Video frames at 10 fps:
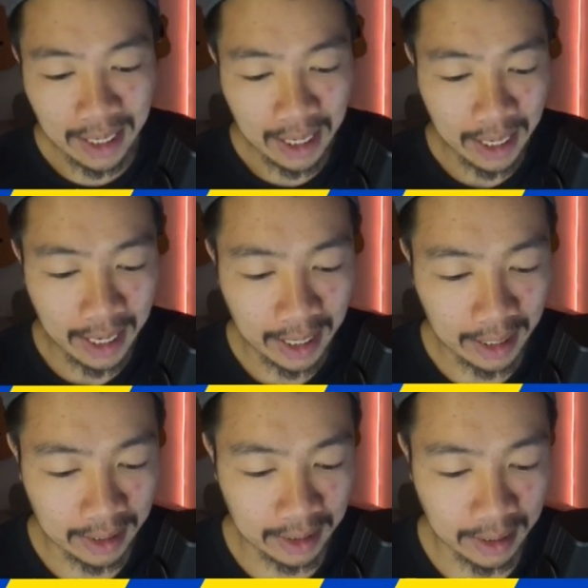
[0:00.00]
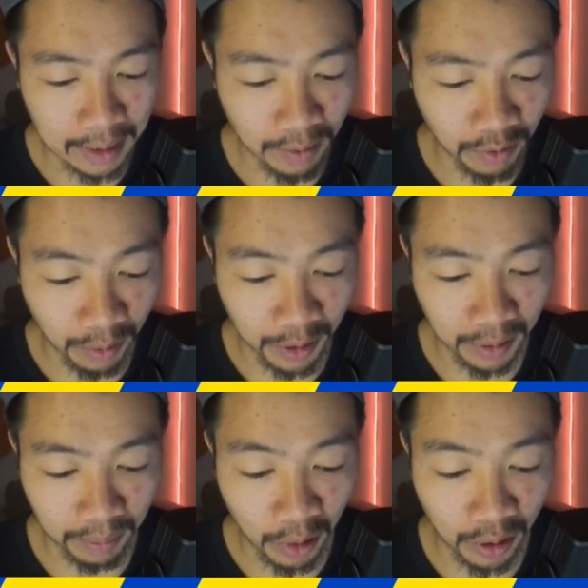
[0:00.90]
and from the
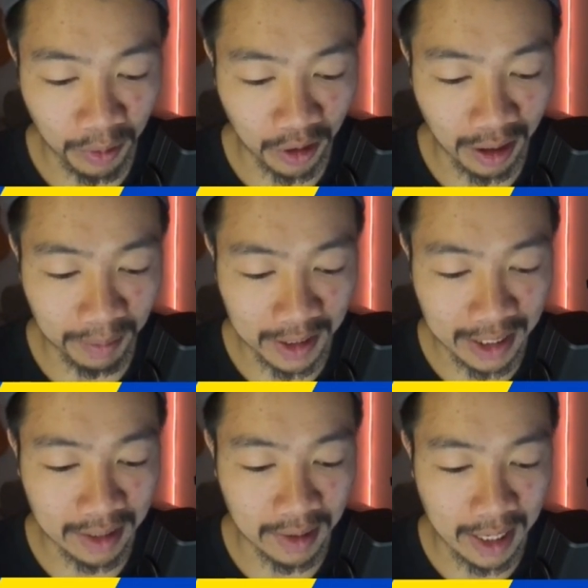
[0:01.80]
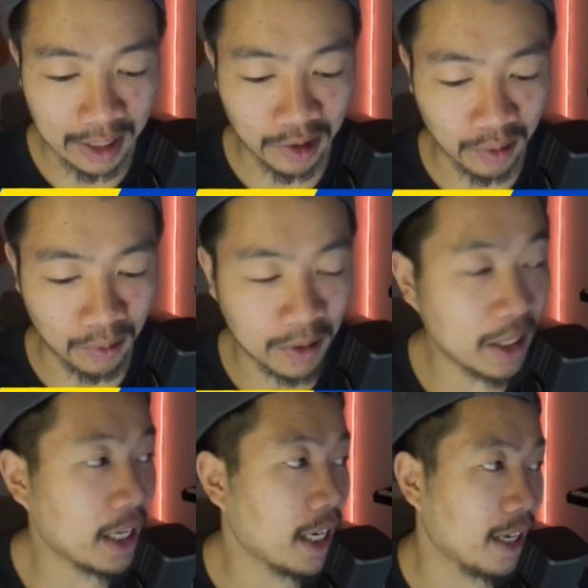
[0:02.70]
Pokemon Company International.
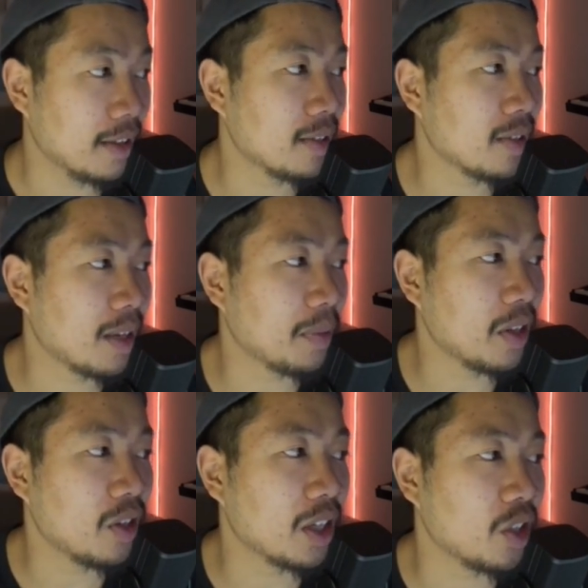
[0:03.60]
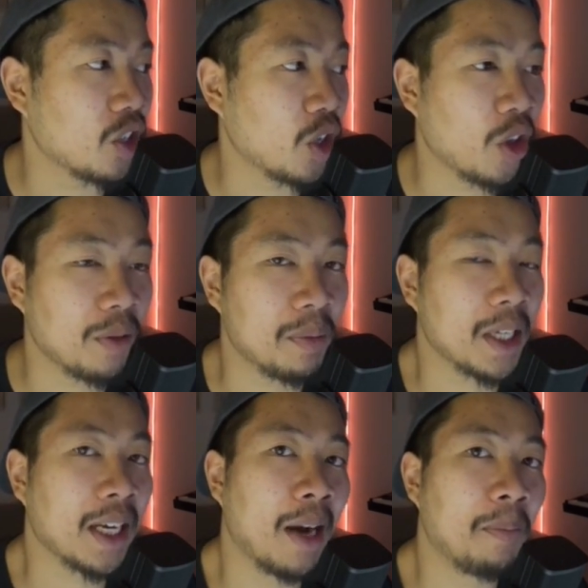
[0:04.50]
And this is something that you could only
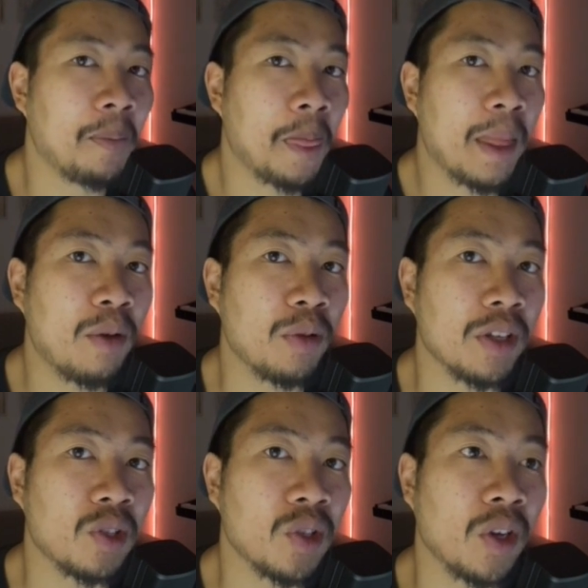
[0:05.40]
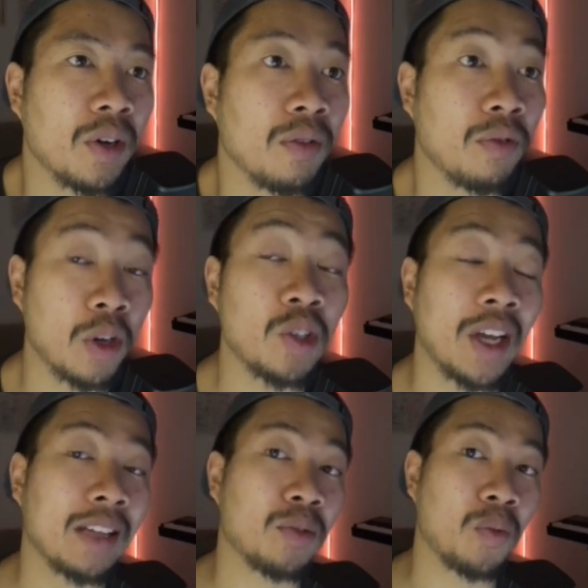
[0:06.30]
pick up with a certain... First, you
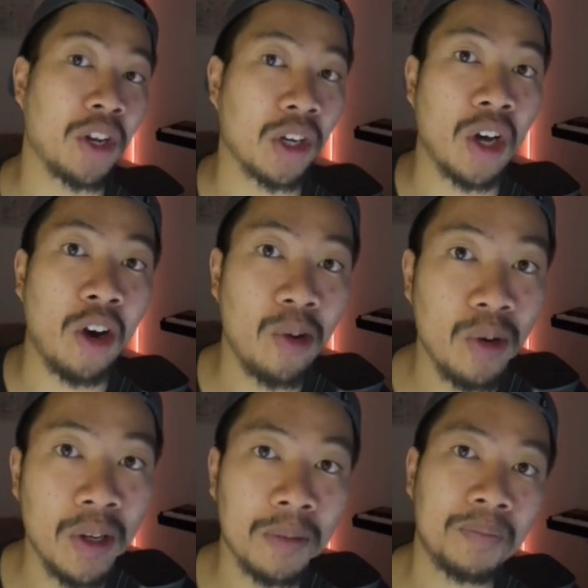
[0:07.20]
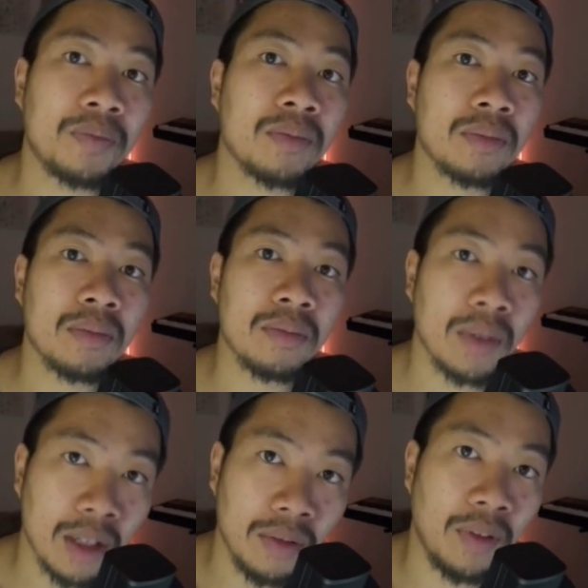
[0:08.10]
had to win a code.
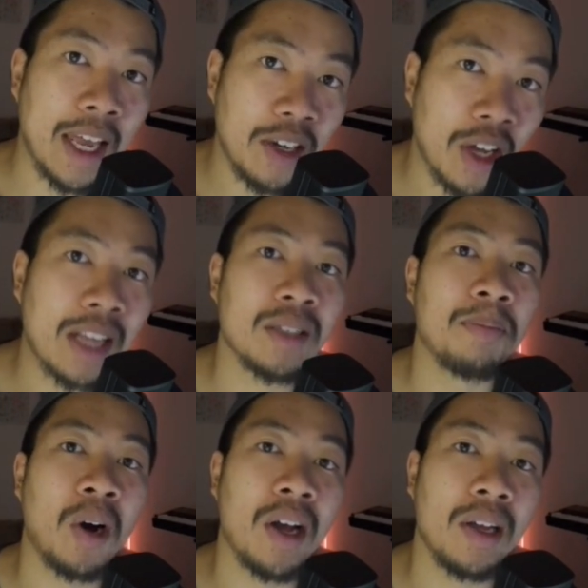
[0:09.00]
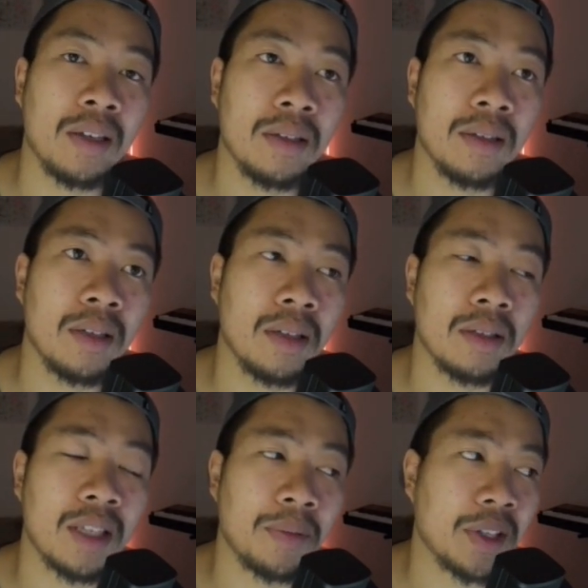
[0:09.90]
Then you had to buy
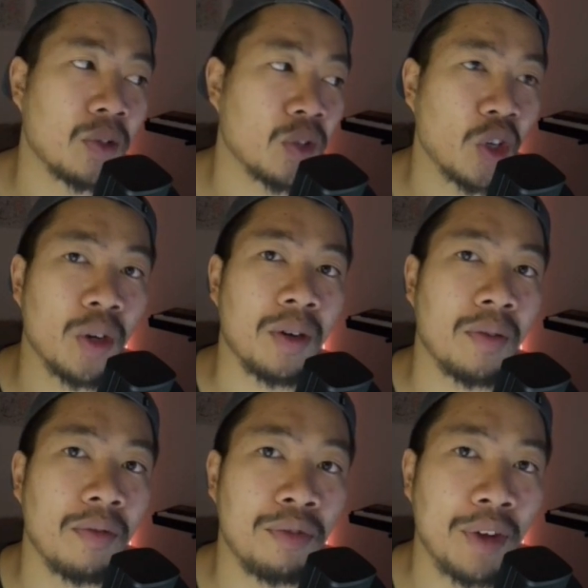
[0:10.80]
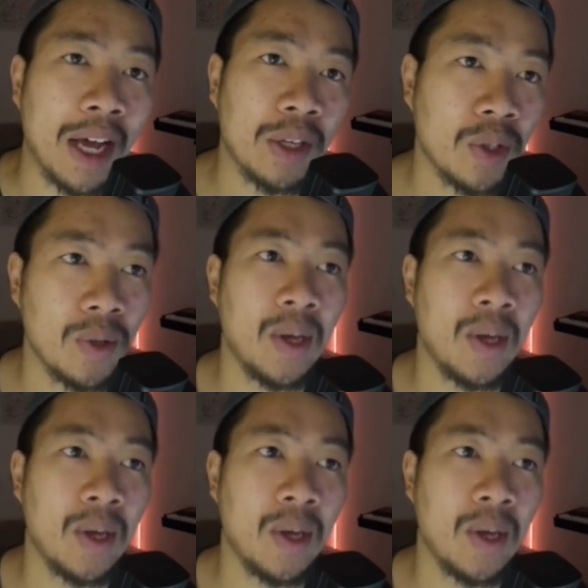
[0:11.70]
something to a certain value